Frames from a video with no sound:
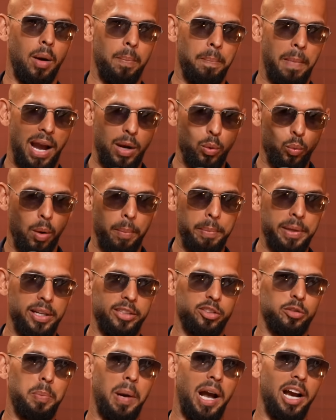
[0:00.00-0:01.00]
my woman
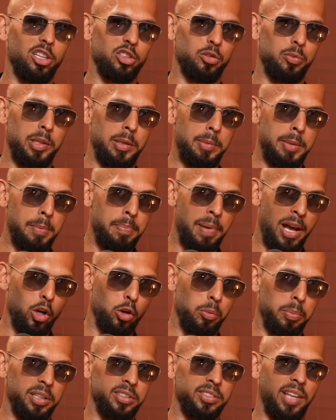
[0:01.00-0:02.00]
inspires me to be
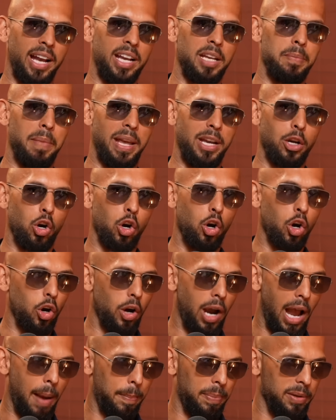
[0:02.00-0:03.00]
better because I can make her
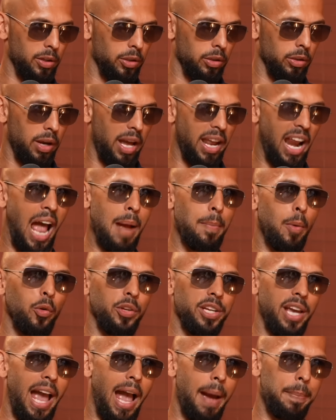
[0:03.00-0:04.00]
happier. And I'm
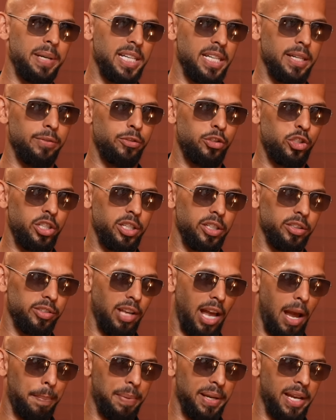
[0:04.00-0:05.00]
only happy if she is
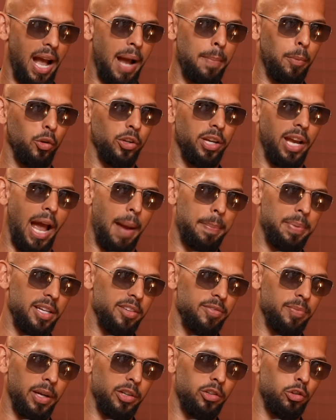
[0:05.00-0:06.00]
happy. I'm only happy
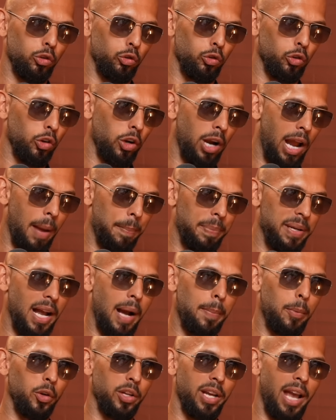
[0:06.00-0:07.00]
if my children are happy.
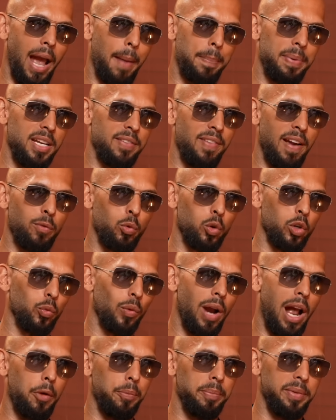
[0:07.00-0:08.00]
I'm only happy if everyone
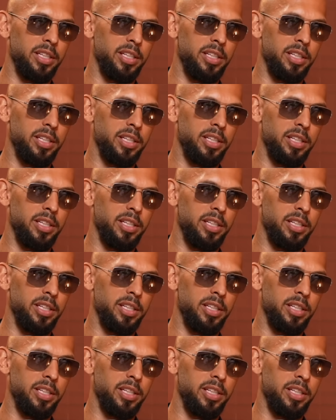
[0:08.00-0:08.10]
around